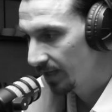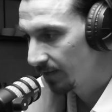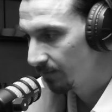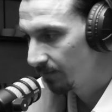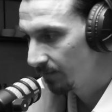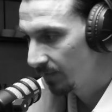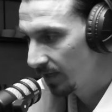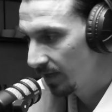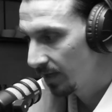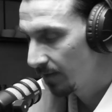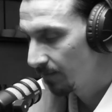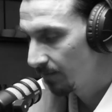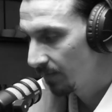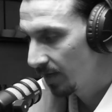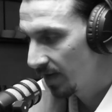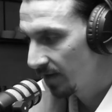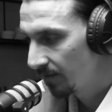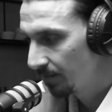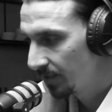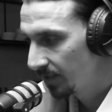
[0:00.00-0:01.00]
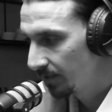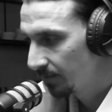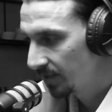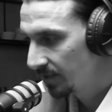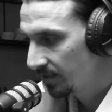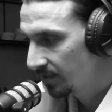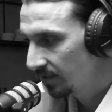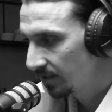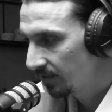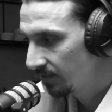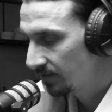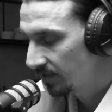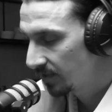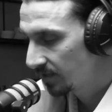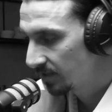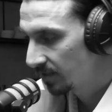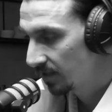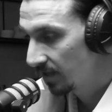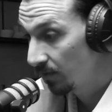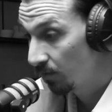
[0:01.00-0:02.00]
I've been myself
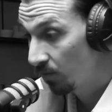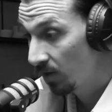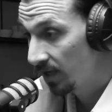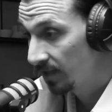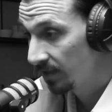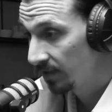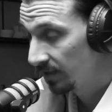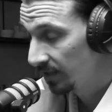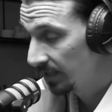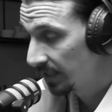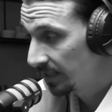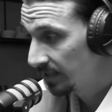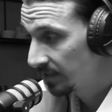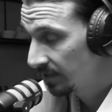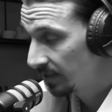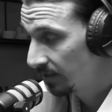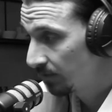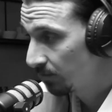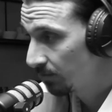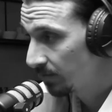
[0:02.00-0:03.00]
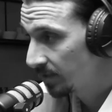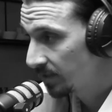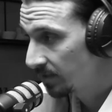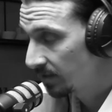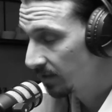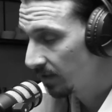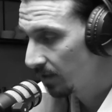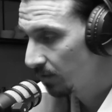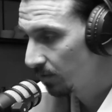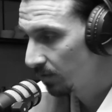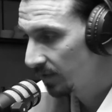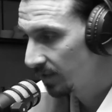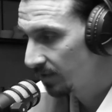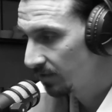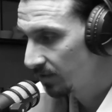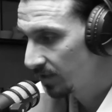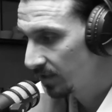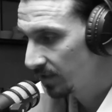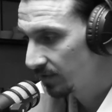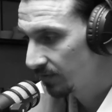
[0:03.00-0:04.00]
since day one, and I said to myself, I will not
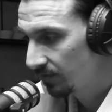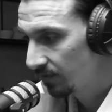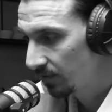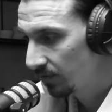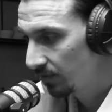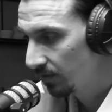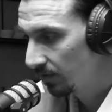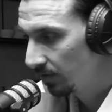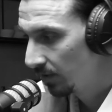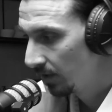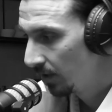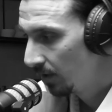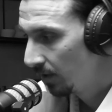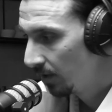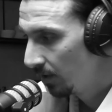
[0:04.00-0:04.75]
change for